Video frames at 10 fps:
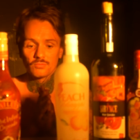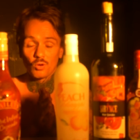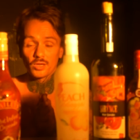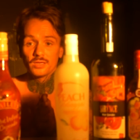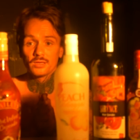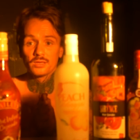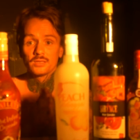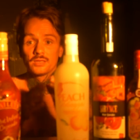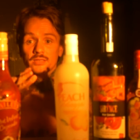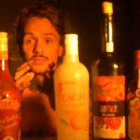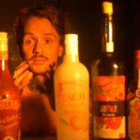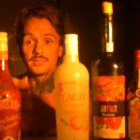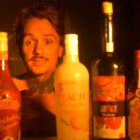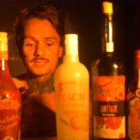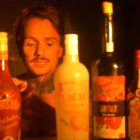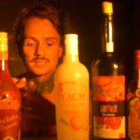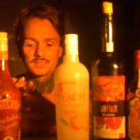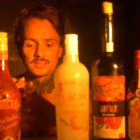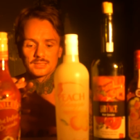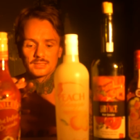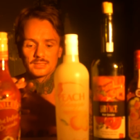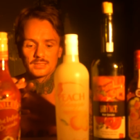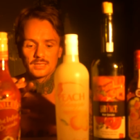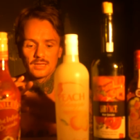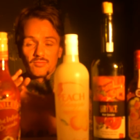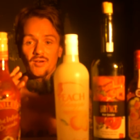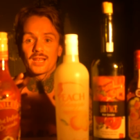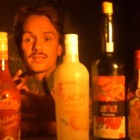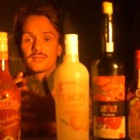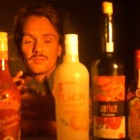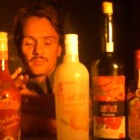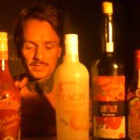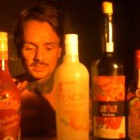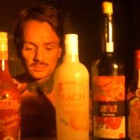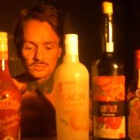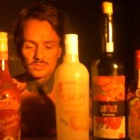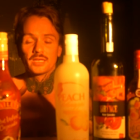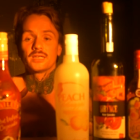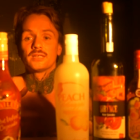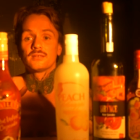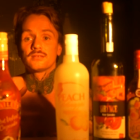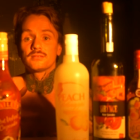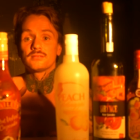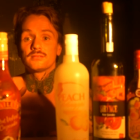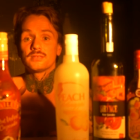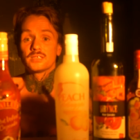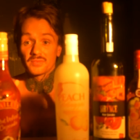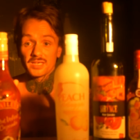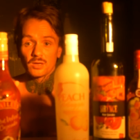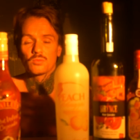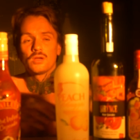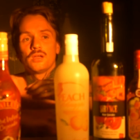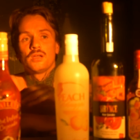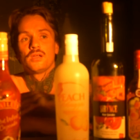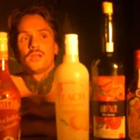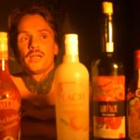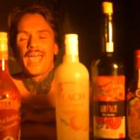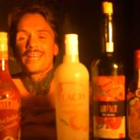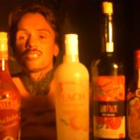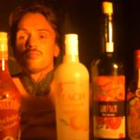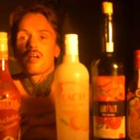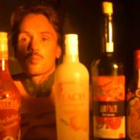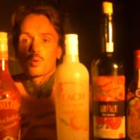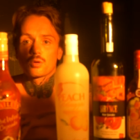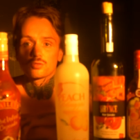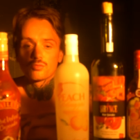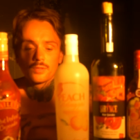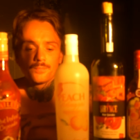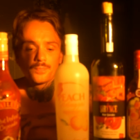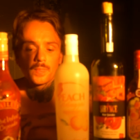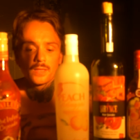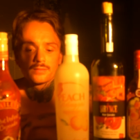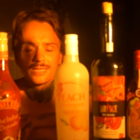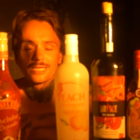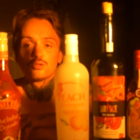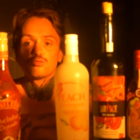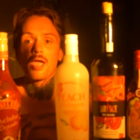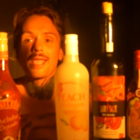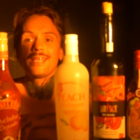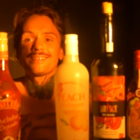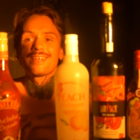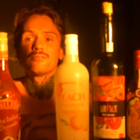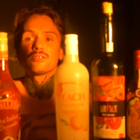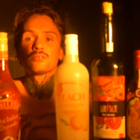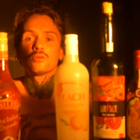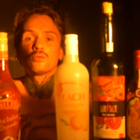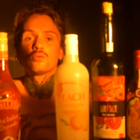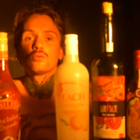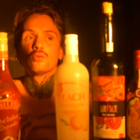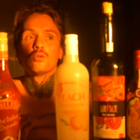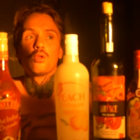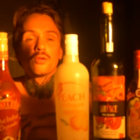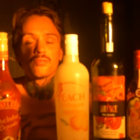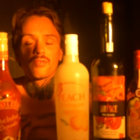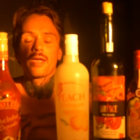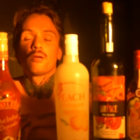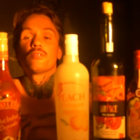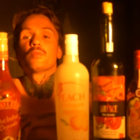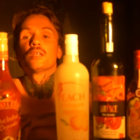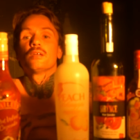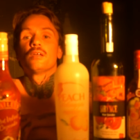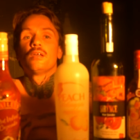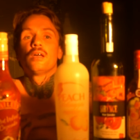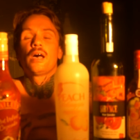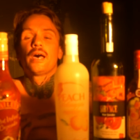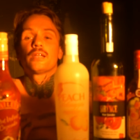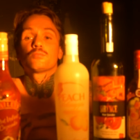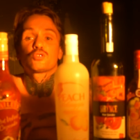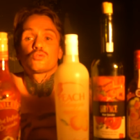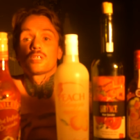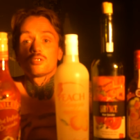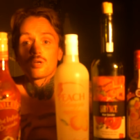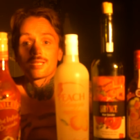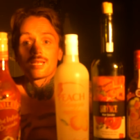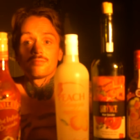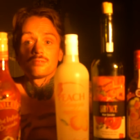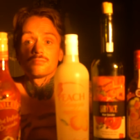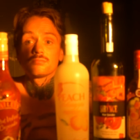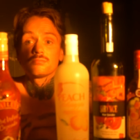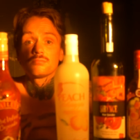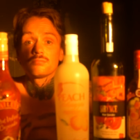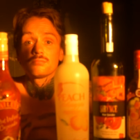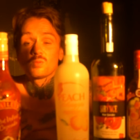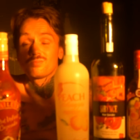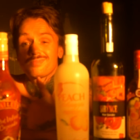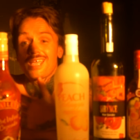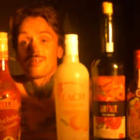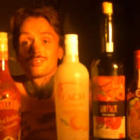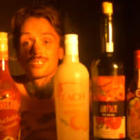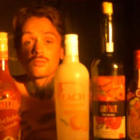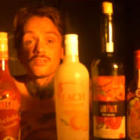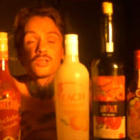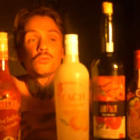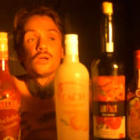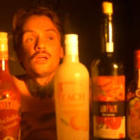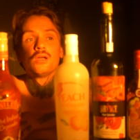right? This is a valid message in this video. Energy vampires, right? They drain the living life out of me. And I'm sure they drain the living daylights out of you